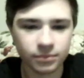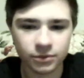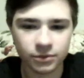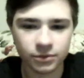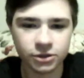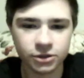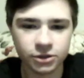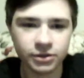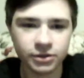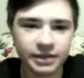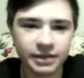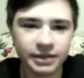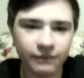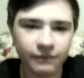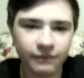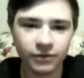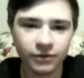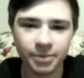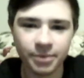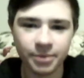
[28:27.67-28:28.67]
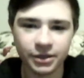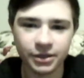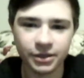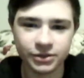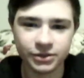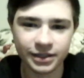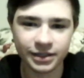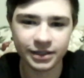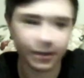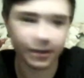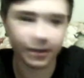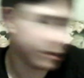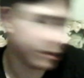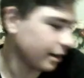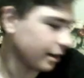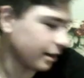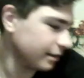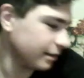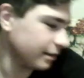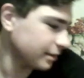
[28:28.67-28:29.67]
Should definitely be interesting here,
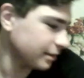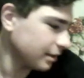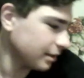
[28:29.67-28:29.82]
guys.